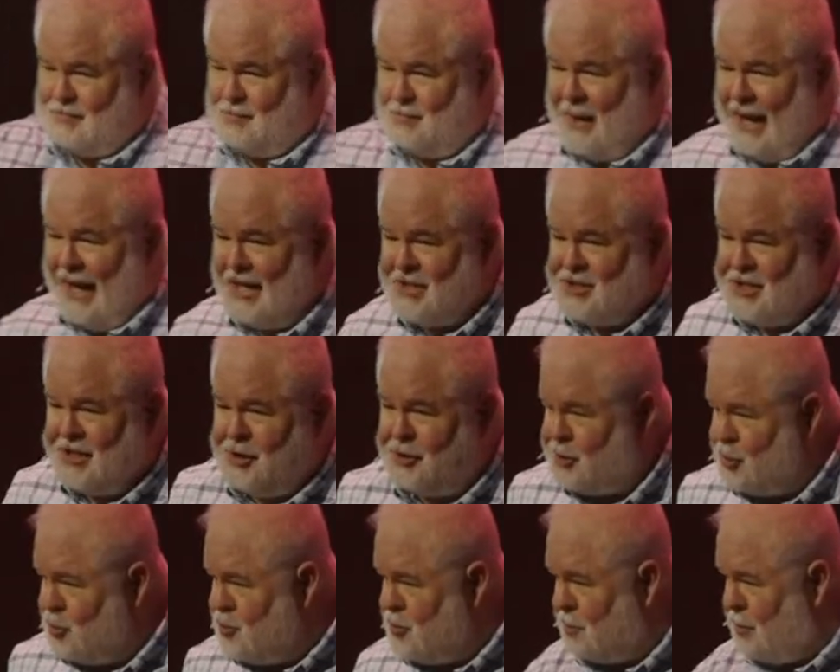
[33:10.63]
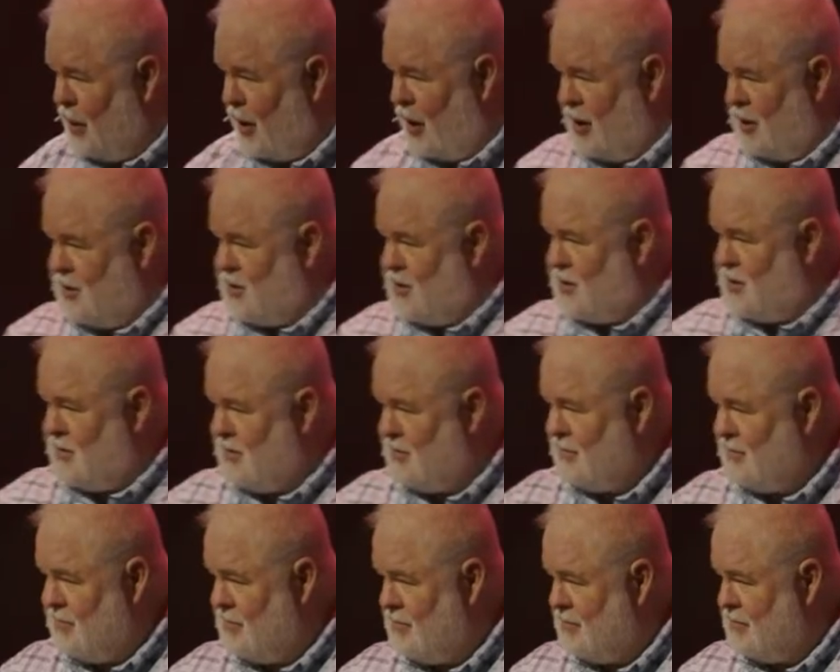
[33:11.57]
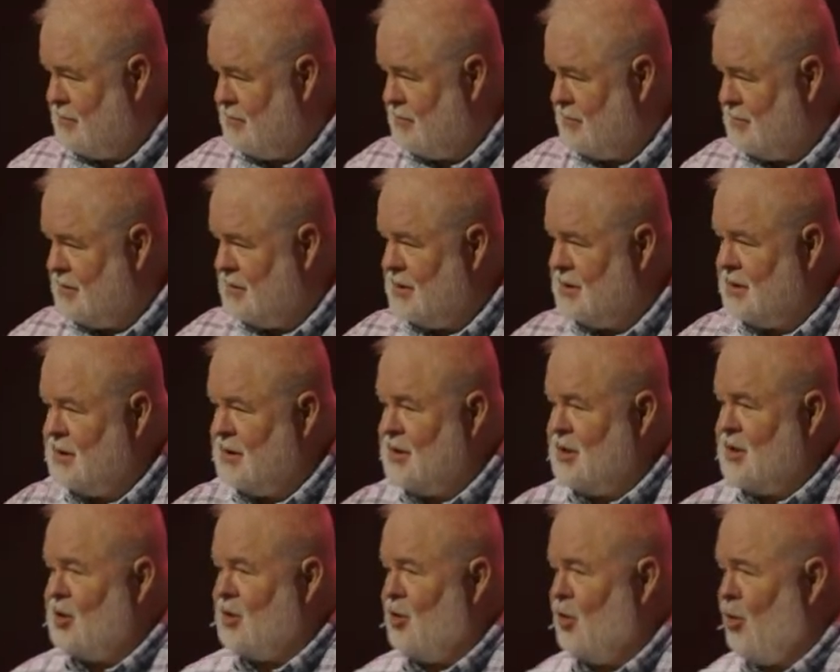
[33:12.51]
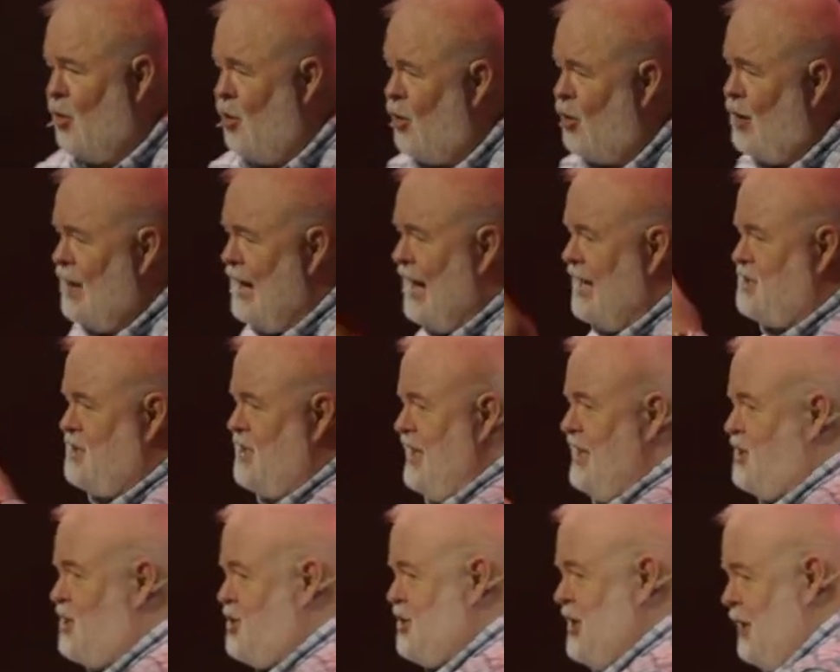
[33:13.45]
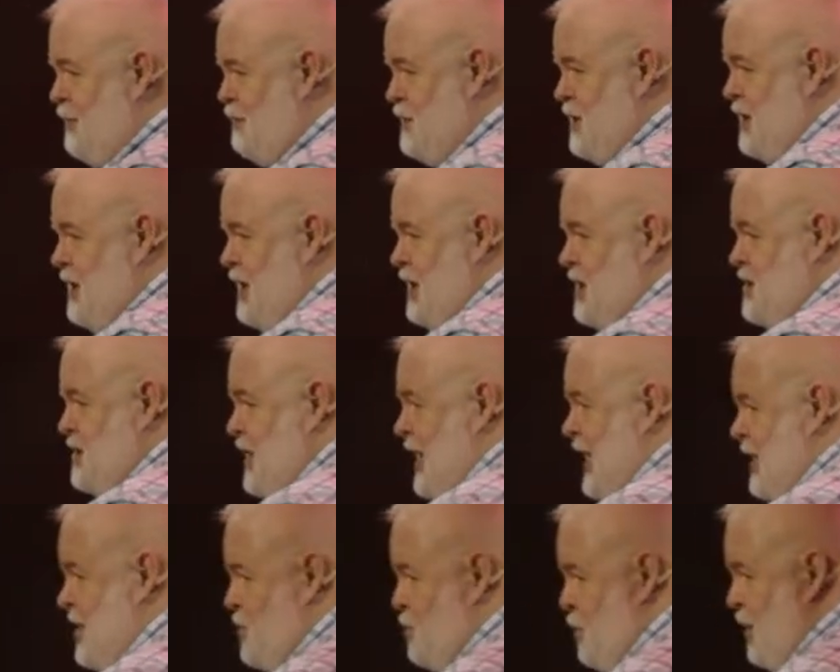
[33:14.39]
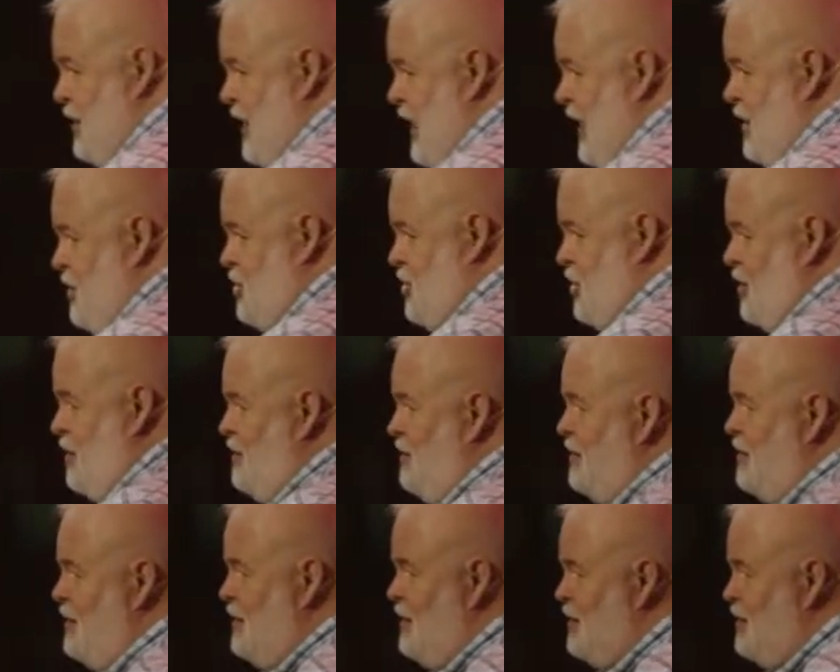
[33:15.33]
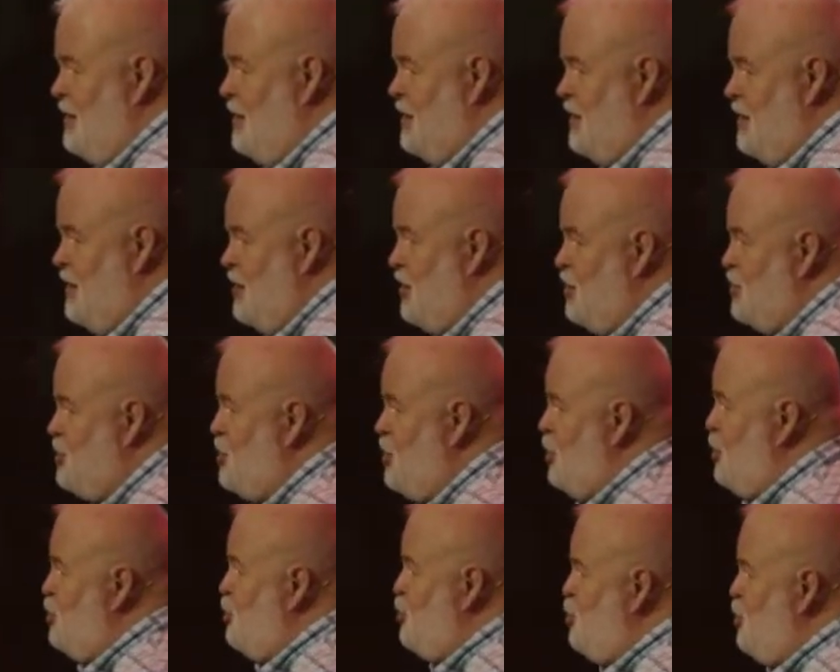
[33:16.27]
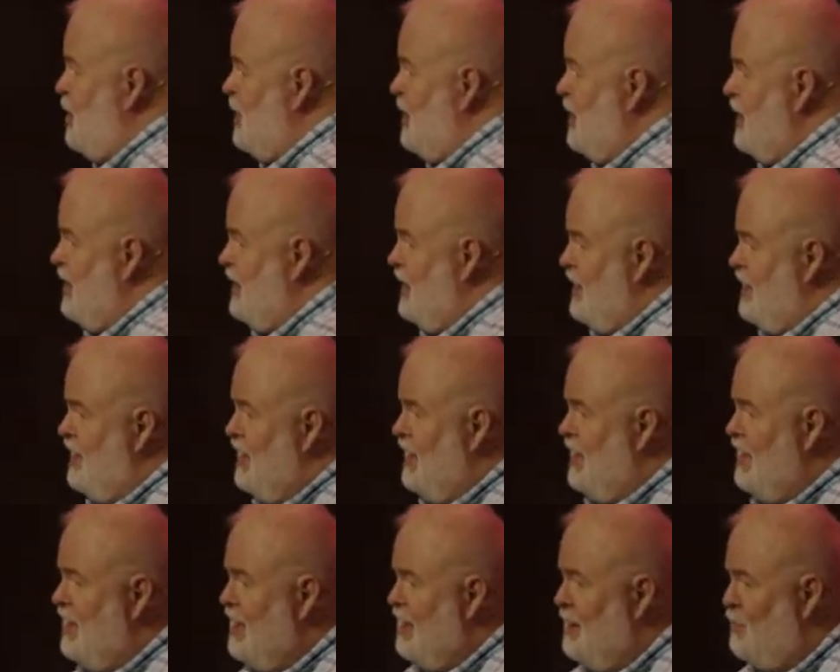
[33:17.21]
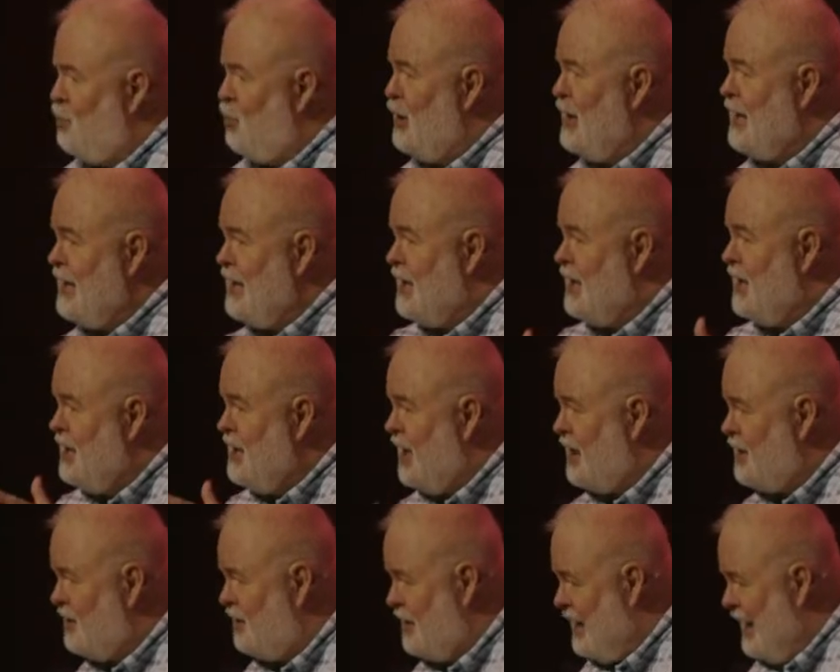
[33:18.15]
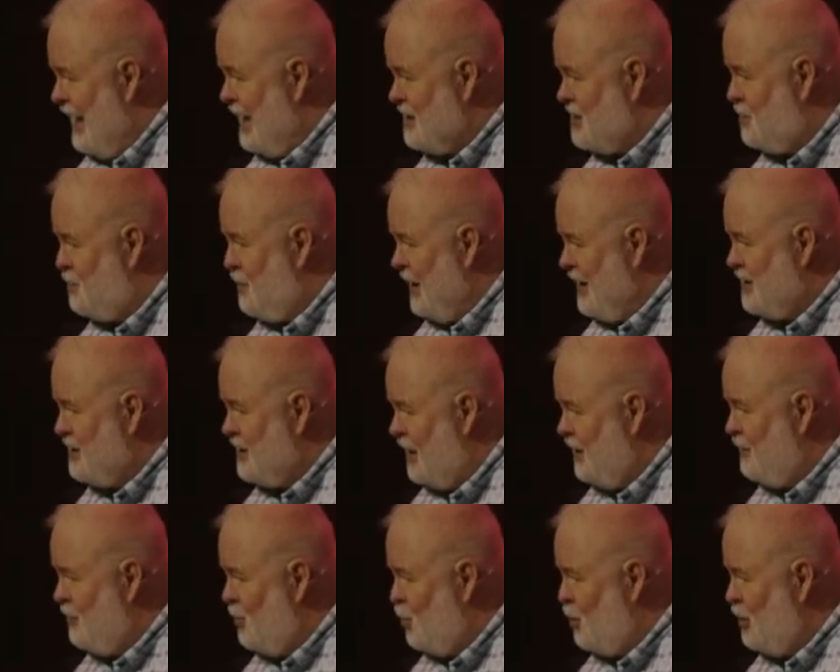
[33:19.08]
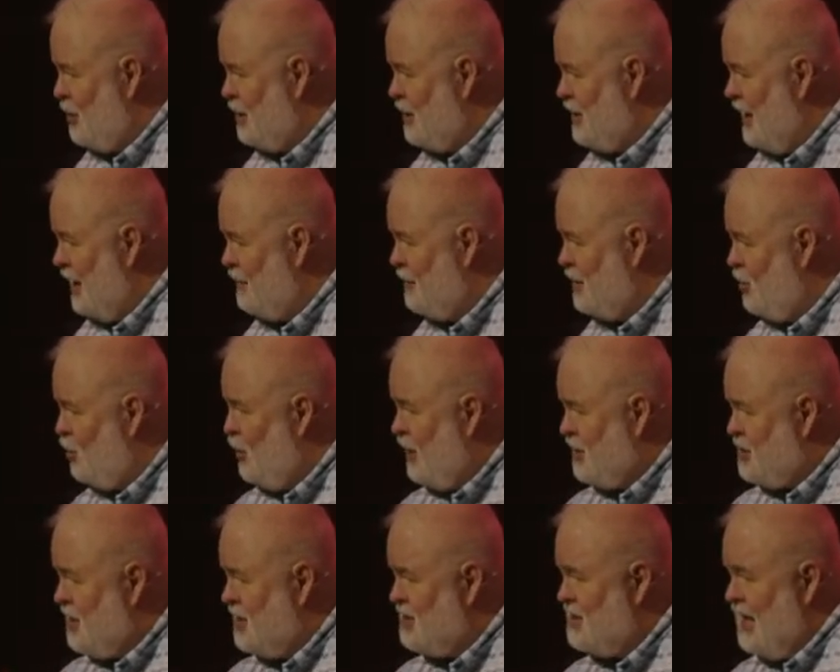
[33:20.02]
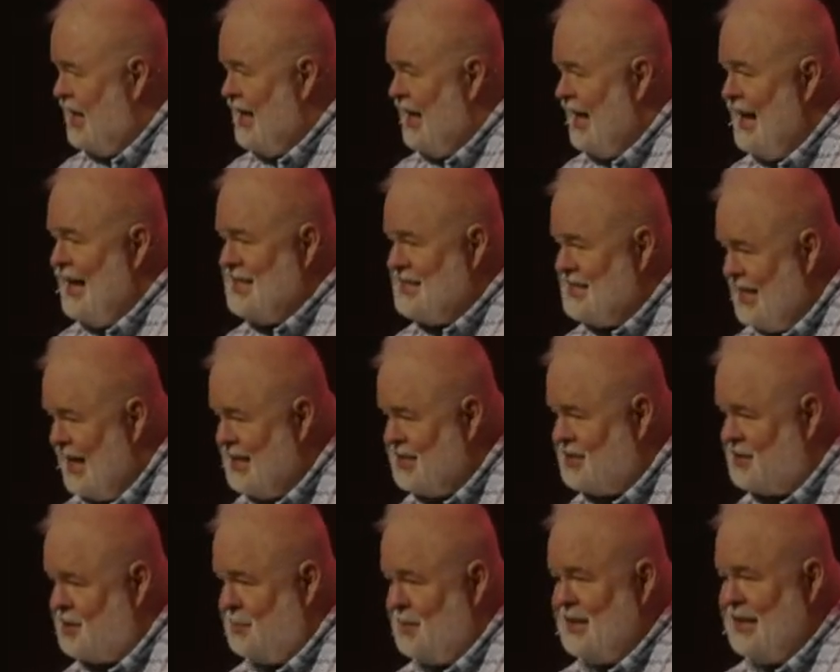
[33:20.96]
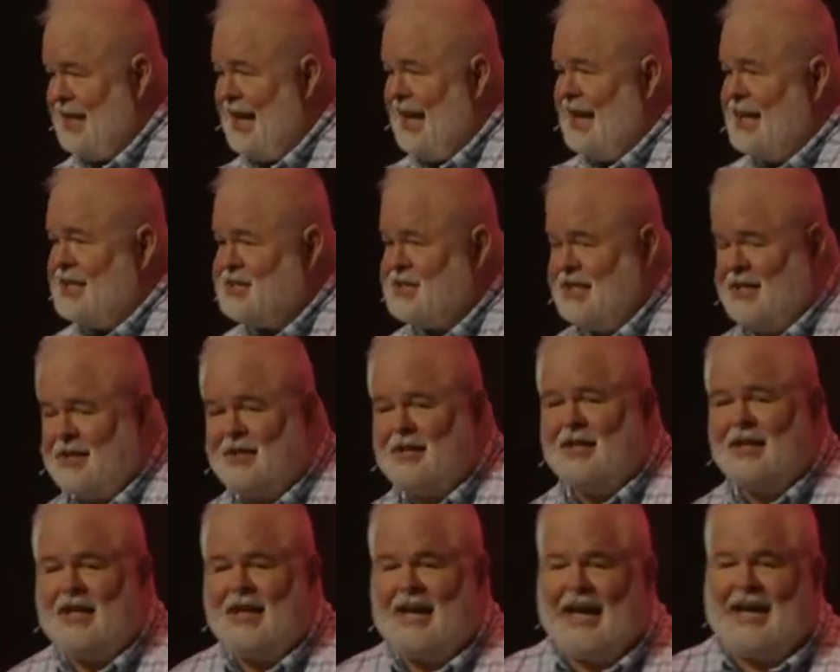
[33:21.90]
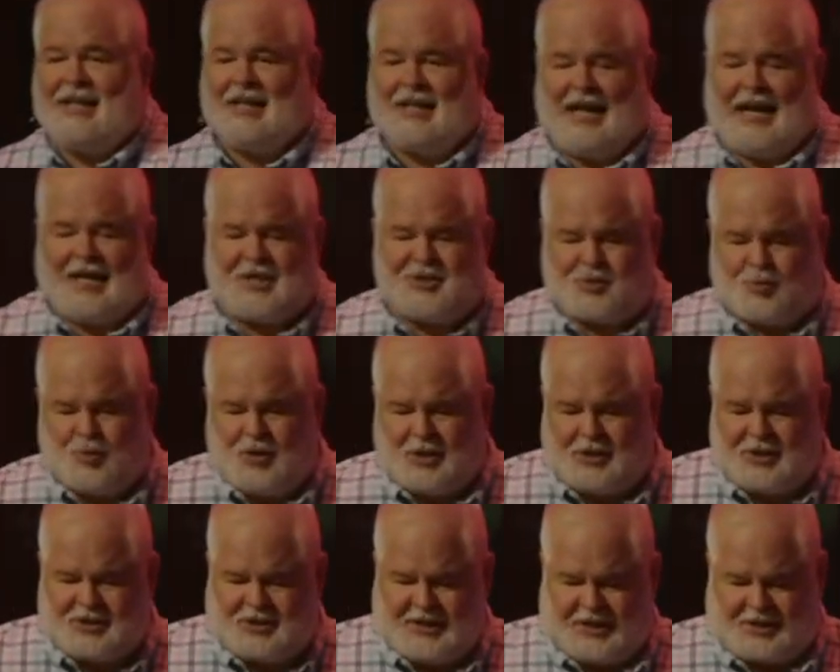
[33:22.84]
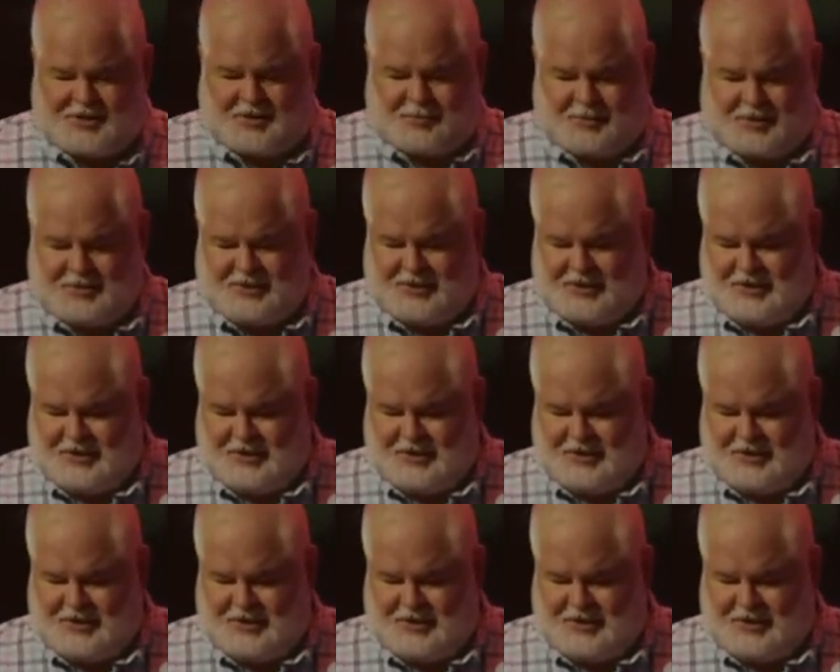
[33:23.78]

passing through the parts, or has he shifted his explanation to bring in another aspect of the word covenant, which is a testament, as in a last will and testament?